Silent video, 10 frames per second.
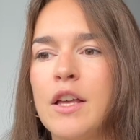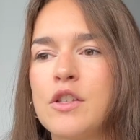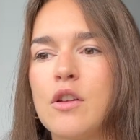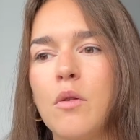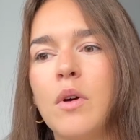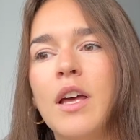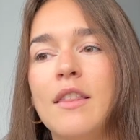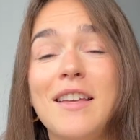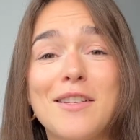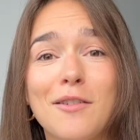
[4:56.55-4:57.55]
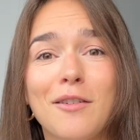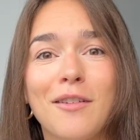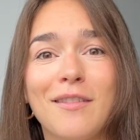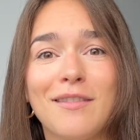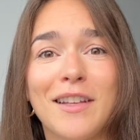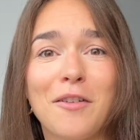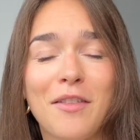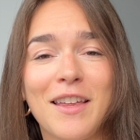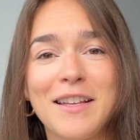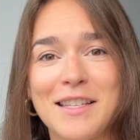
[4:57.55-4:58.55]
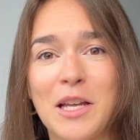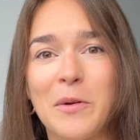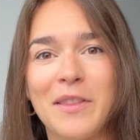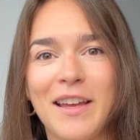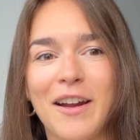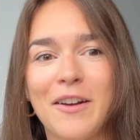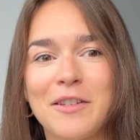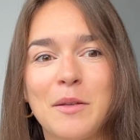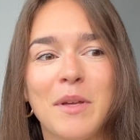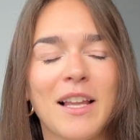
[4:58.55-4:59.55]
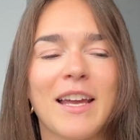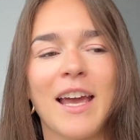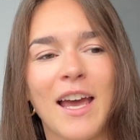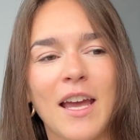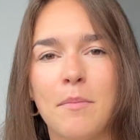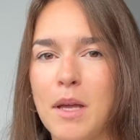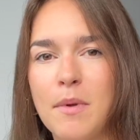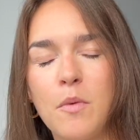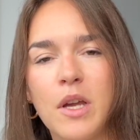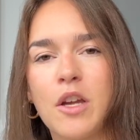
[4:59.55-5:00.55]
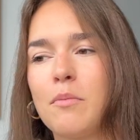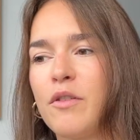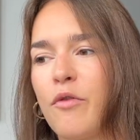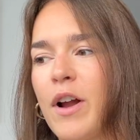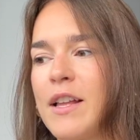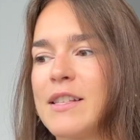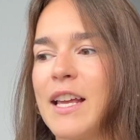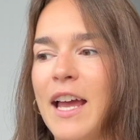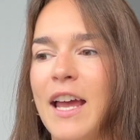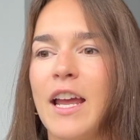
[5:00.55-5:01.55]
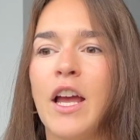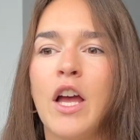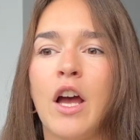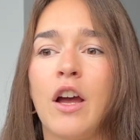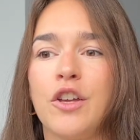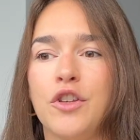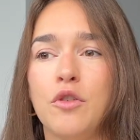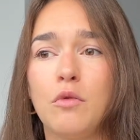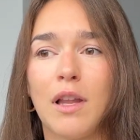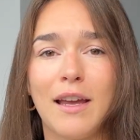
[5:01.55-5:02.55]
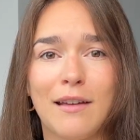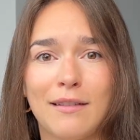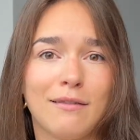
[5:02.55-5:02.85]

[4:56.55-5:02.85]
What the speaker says: So these are little things here and there to be like, hey, maybe we could be friends. Hey, you like